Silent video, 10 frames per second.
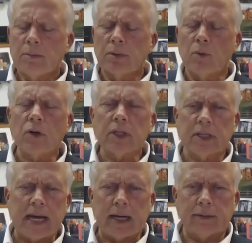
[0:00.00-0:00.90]
But more than
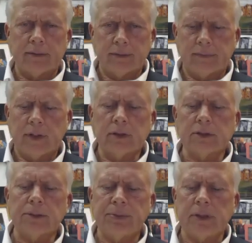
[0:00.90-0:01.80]
that,
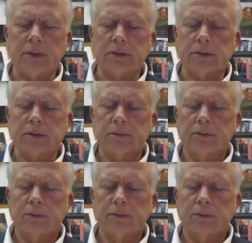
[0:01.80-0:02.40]
here's the piece.